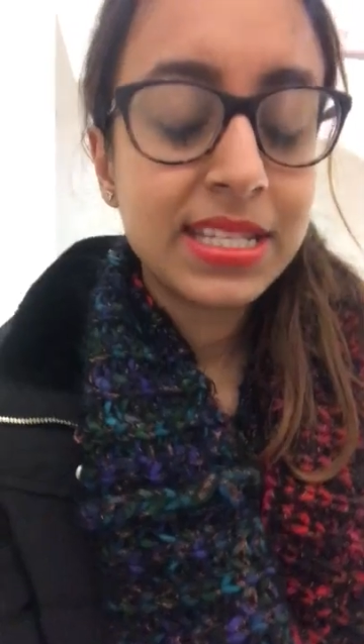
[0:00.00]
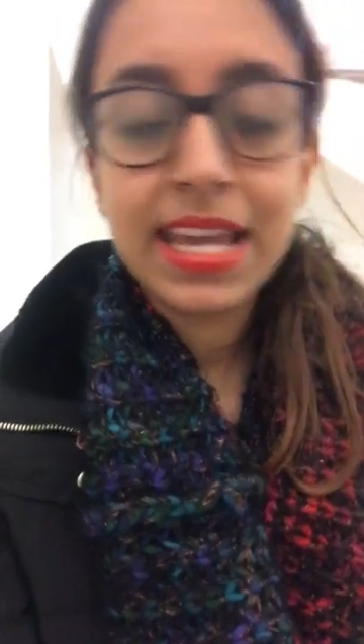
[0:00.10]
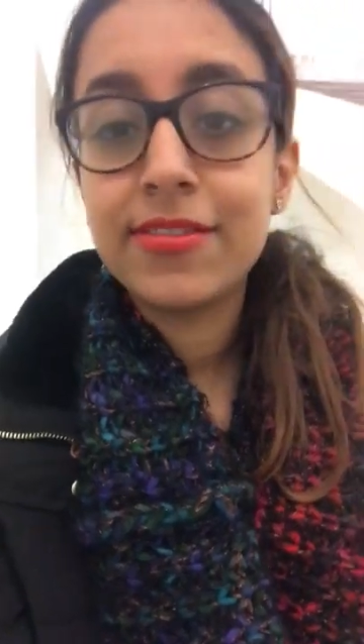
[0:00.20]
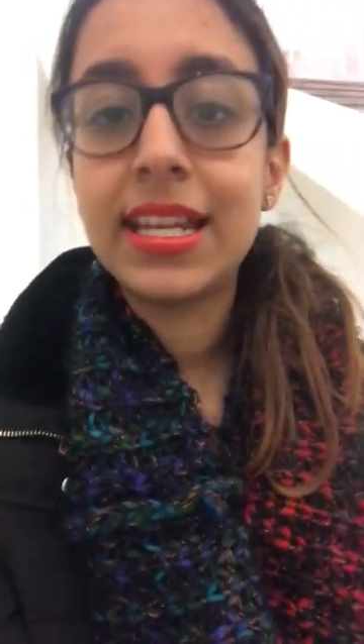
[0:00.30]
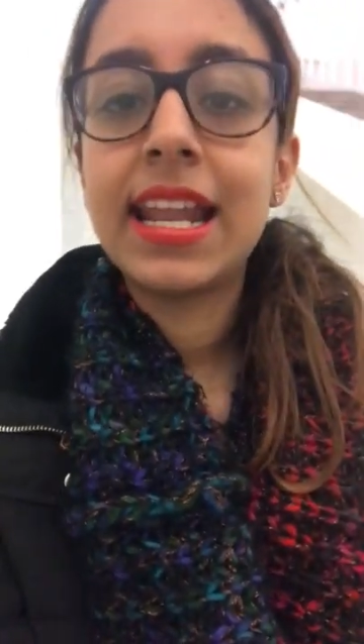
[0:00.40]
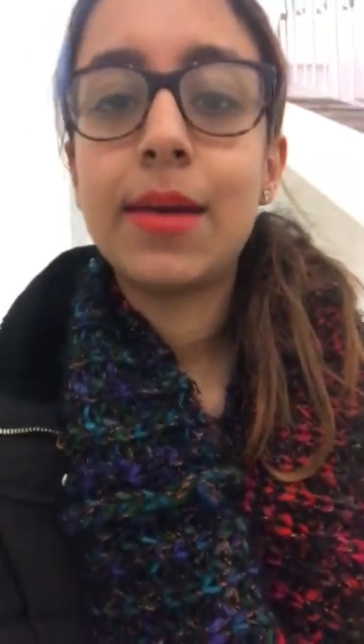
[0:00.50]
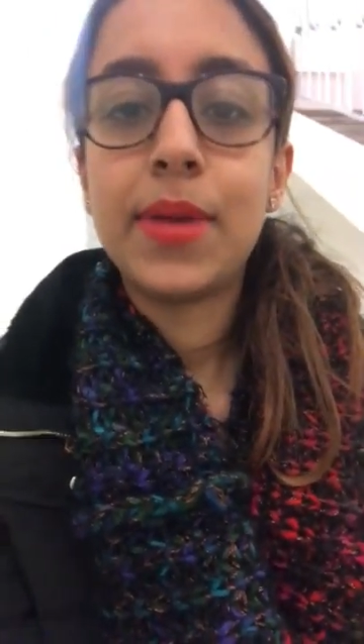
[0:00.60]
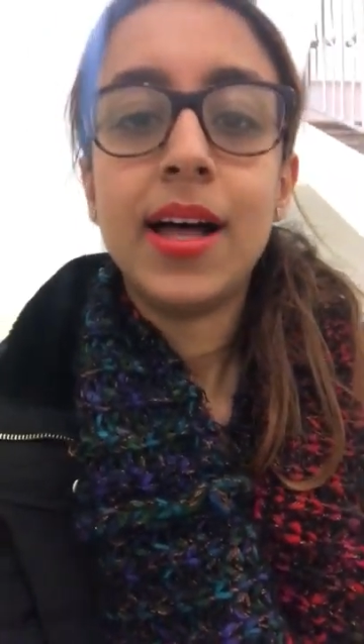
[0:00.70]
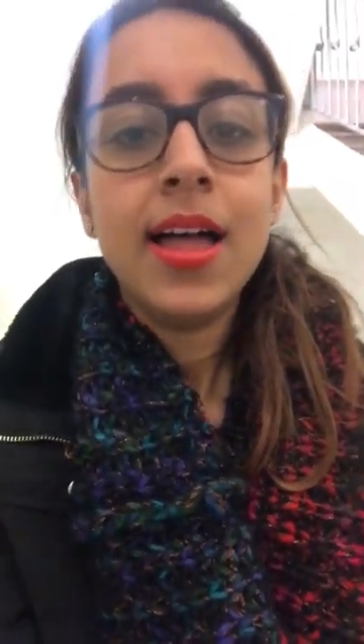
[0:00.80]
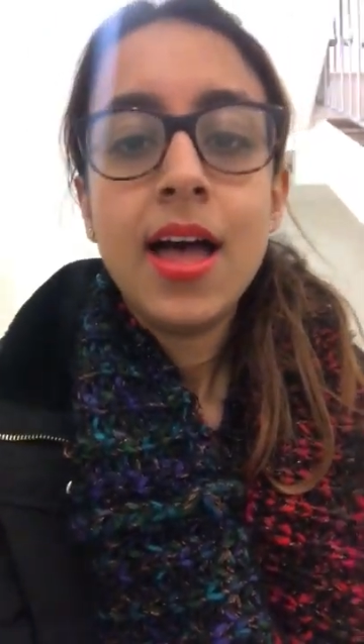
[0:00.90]
David and
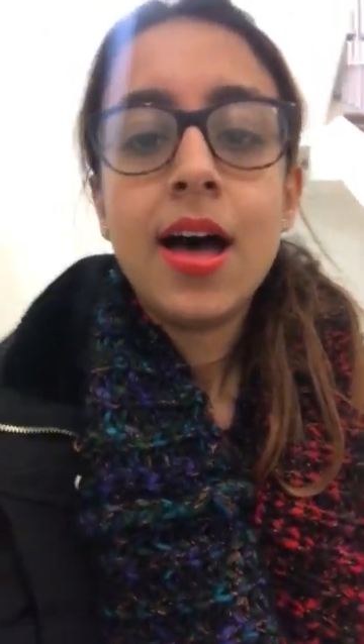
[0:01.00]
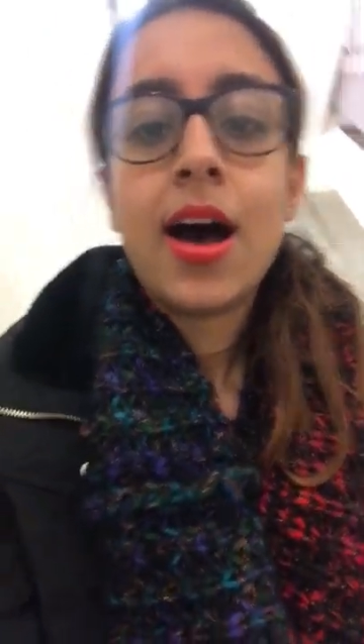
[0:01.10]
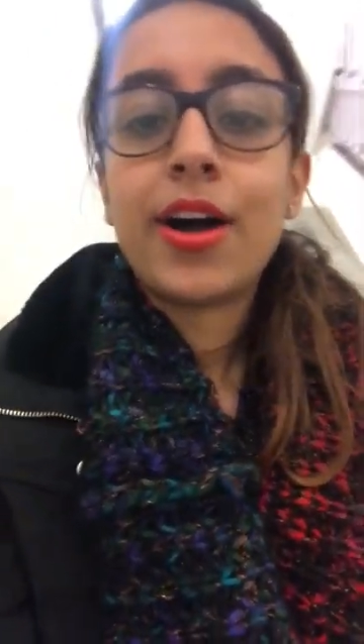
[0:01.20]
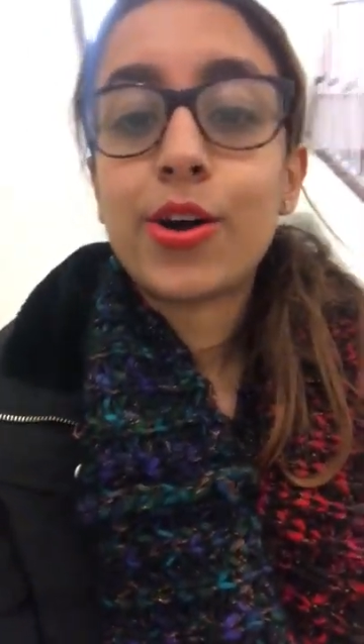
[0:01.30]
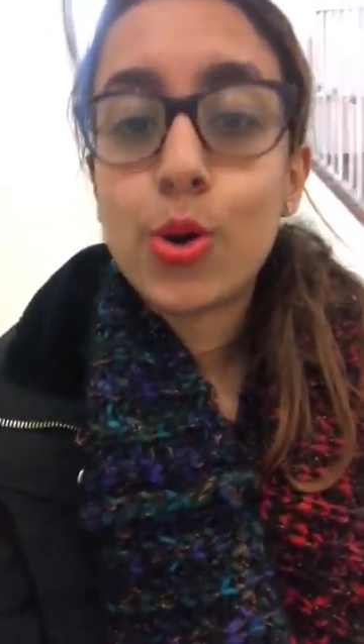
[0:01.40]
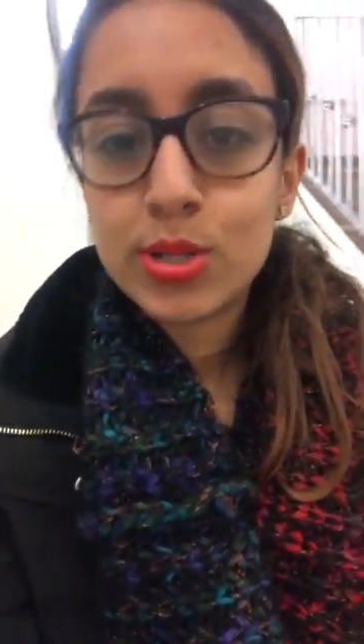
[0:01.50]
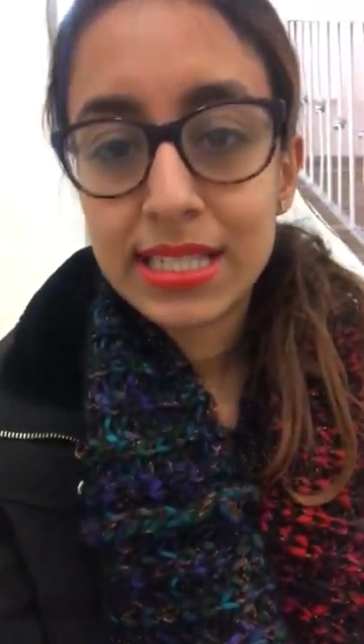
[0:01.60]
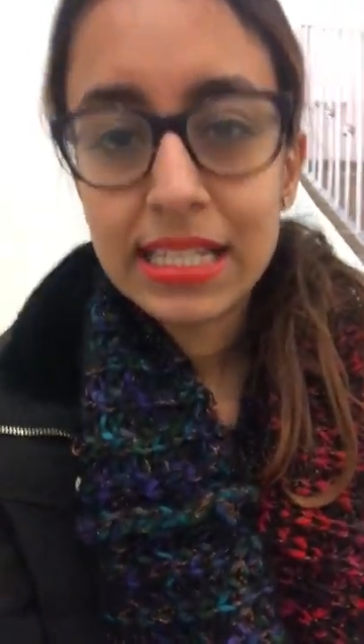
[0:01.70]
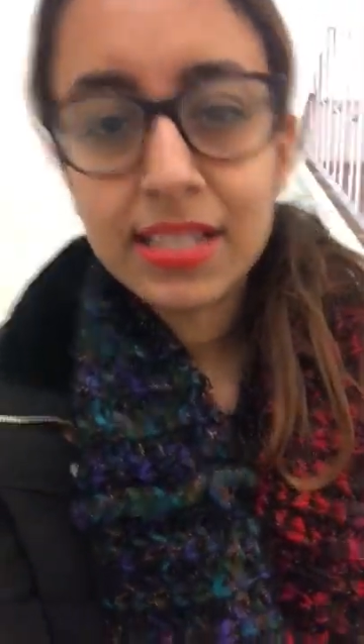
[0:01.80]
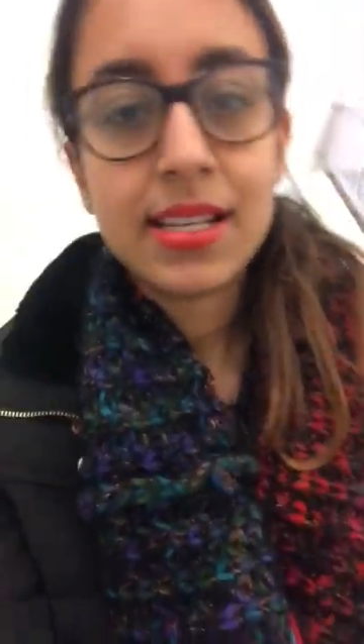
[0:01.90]
Emma, our
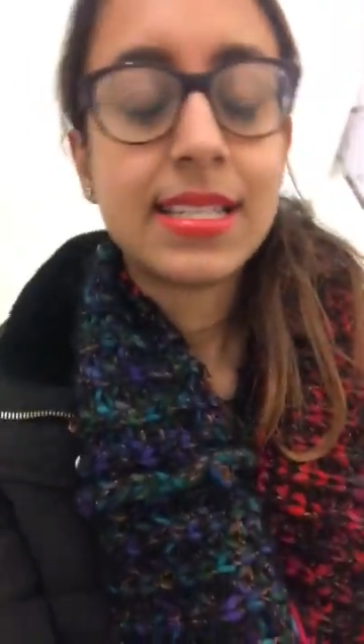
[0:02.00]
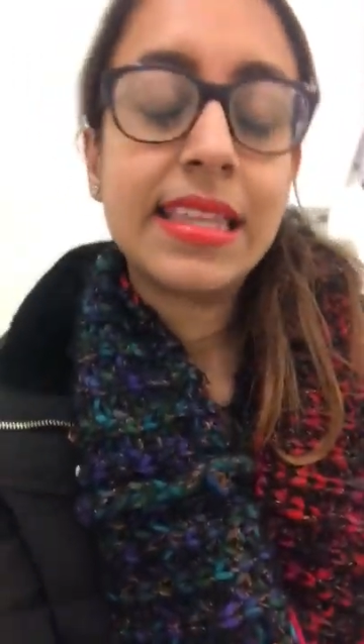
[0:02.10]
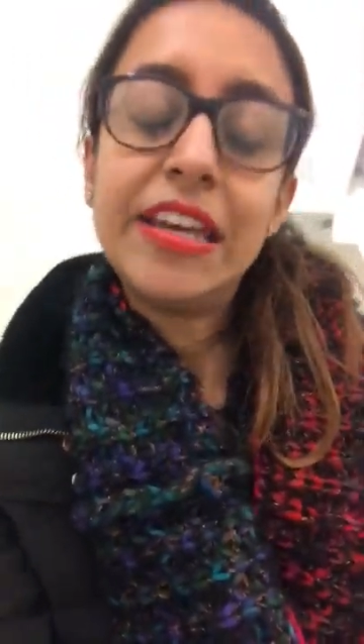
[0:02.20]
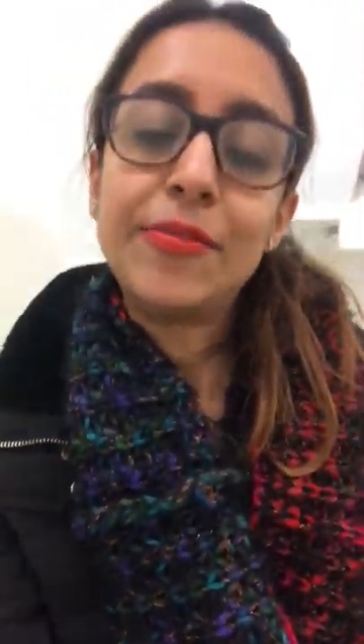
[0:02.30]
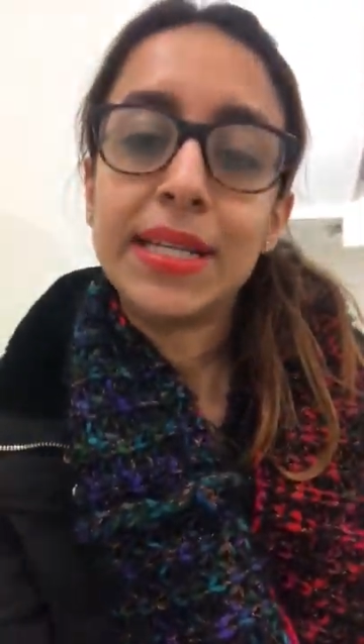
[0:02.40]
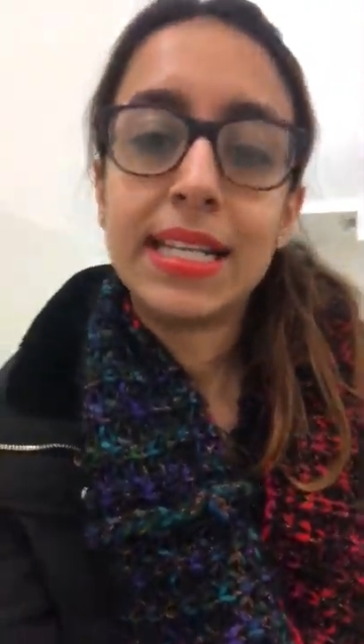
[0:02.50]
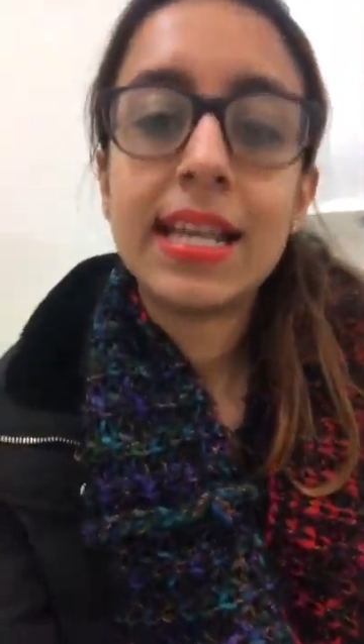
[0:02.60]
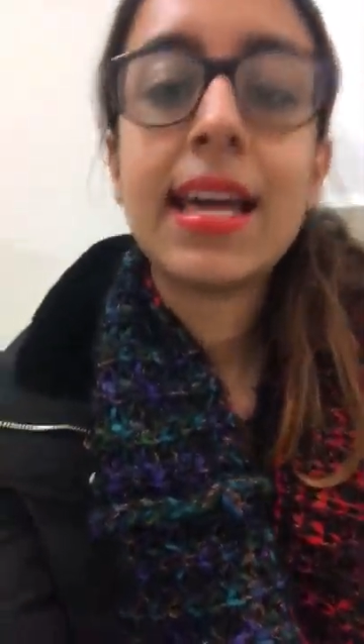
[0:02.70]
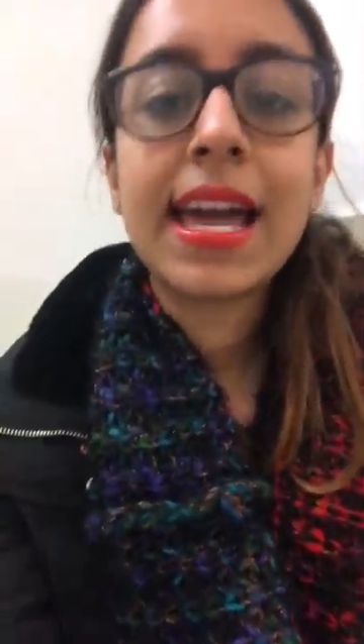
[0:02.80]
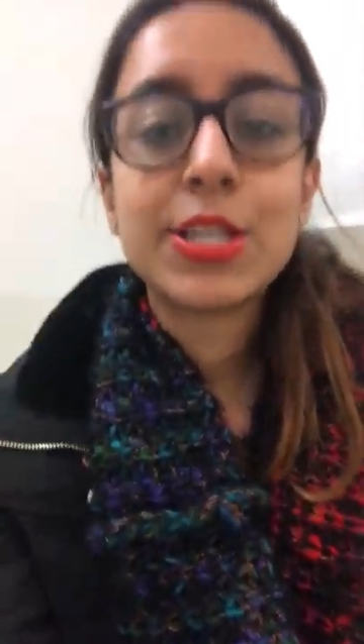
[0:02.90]
course leaders, they've been
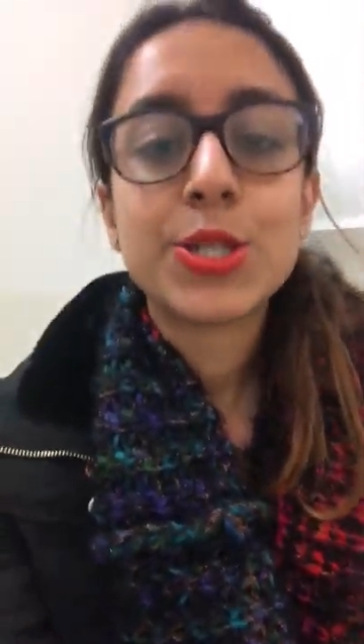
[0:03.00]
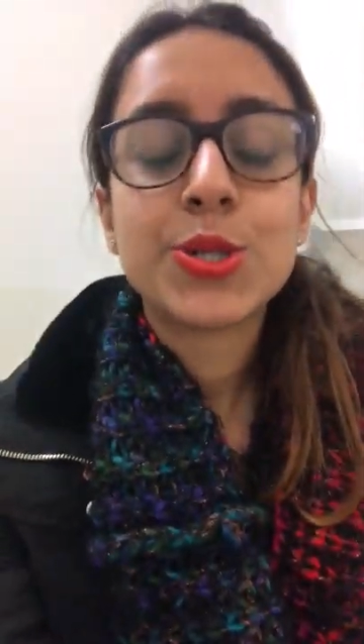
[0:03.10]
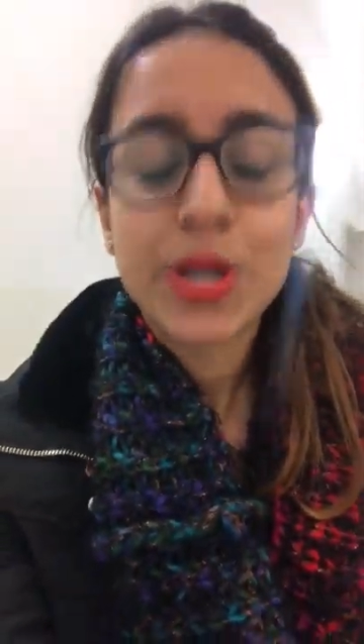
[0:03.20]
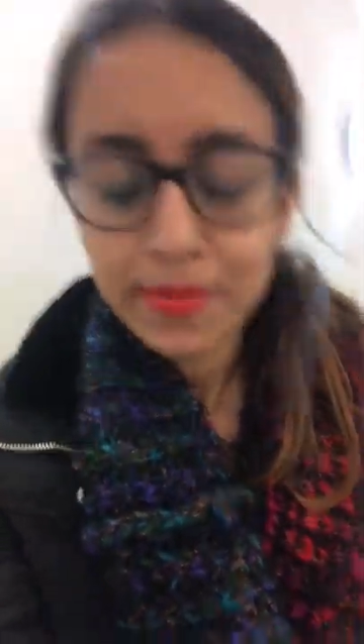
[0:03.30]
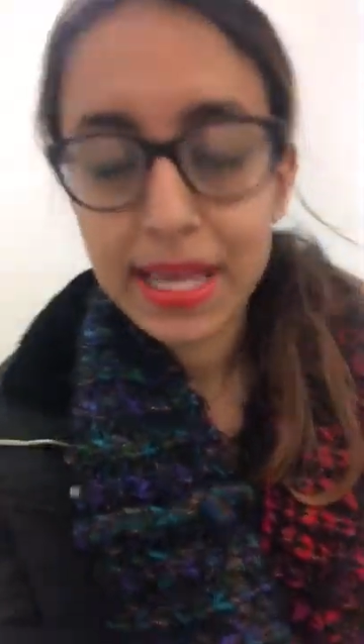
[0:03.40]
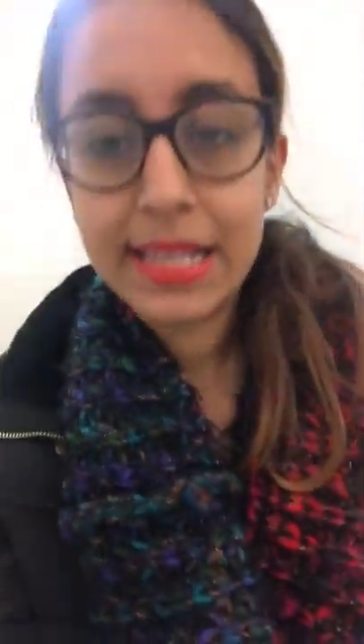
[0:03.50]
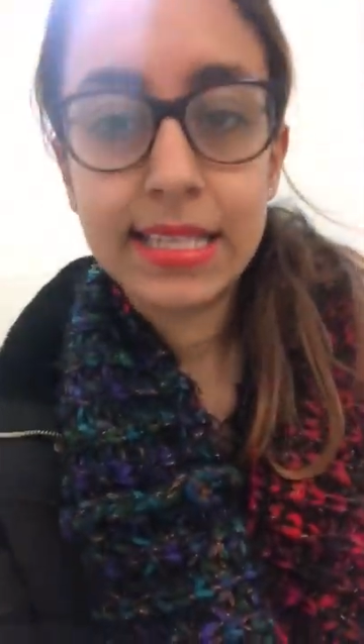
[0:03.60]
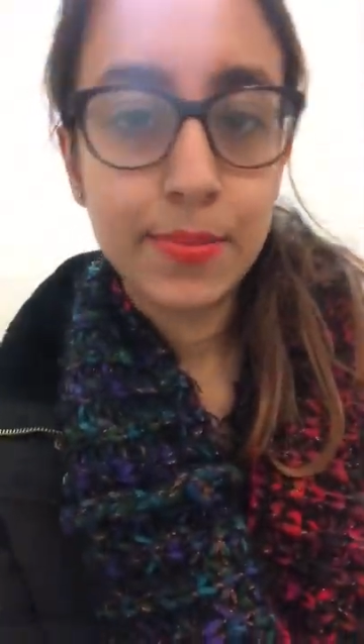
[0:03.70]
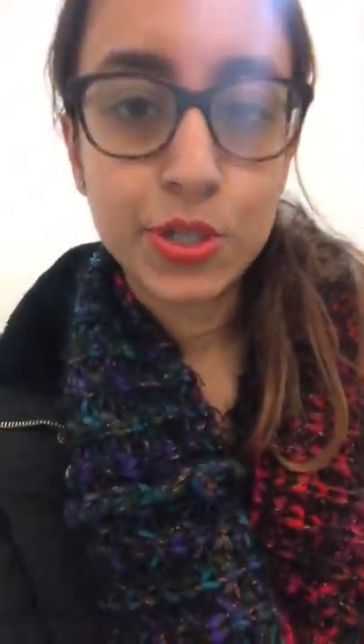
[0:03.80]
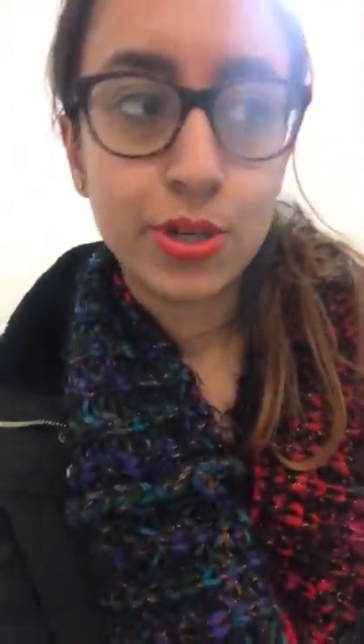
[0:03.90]
extremely
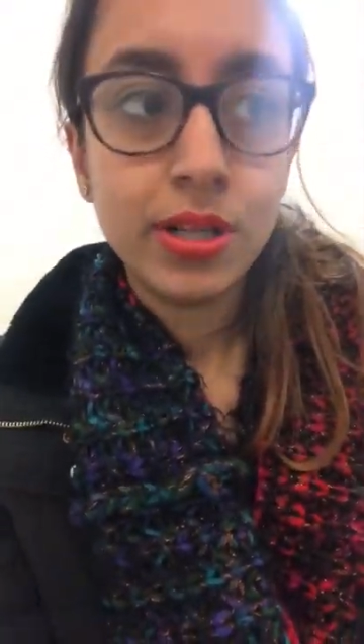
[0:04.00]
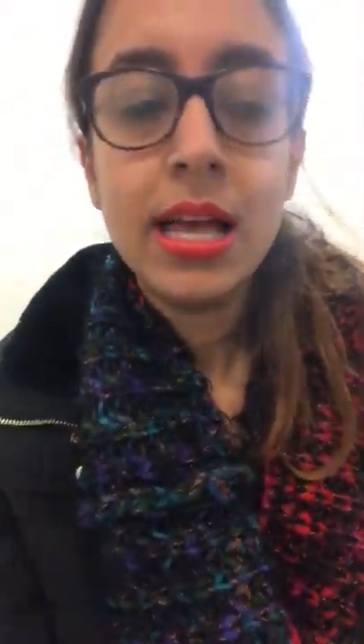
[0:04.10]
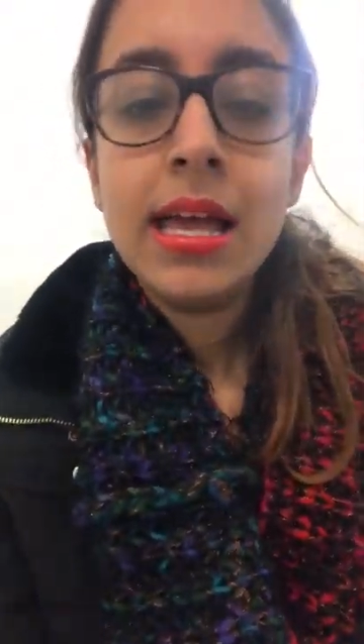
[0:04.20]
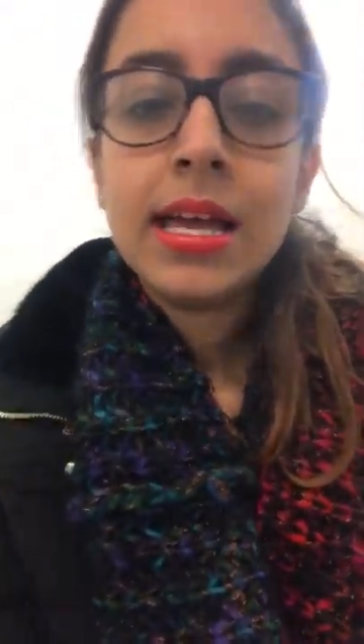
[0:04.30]
exceptional.